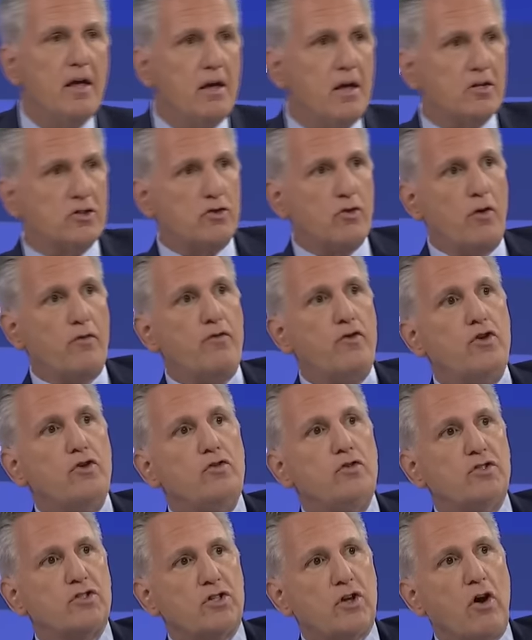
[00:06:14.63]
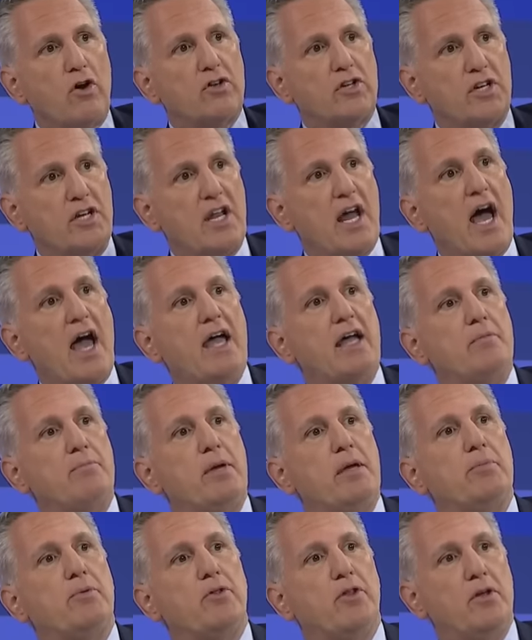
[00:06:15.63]
So if you start denying
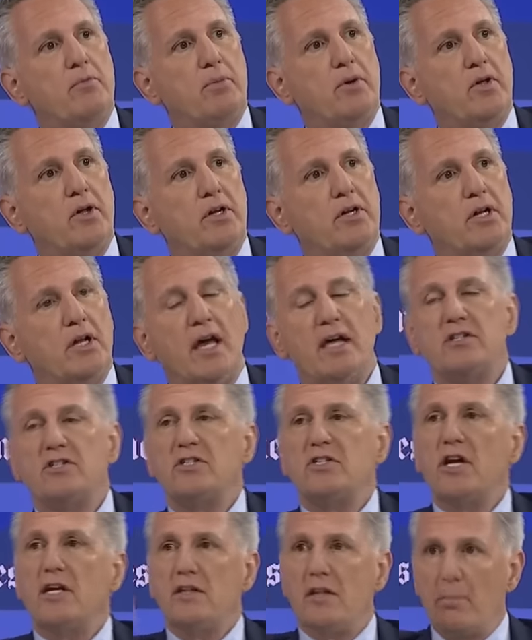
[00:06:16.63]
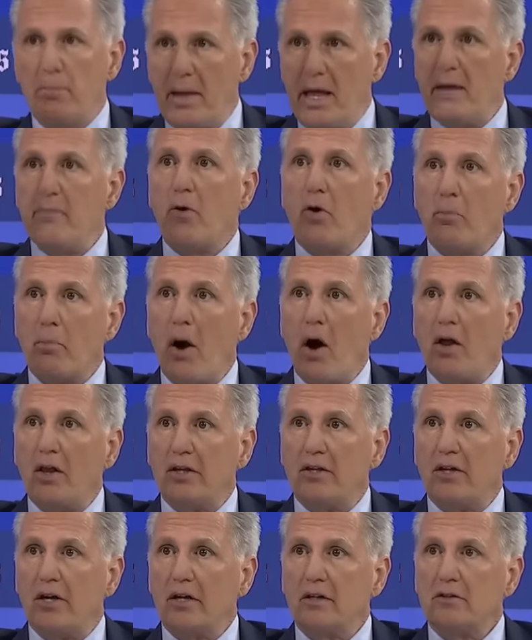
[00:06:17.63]
people the ability to legislate, they play more
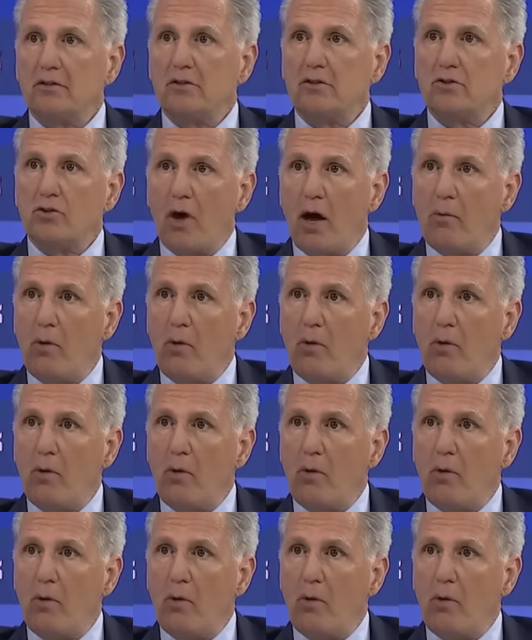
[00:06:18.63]
politics. So I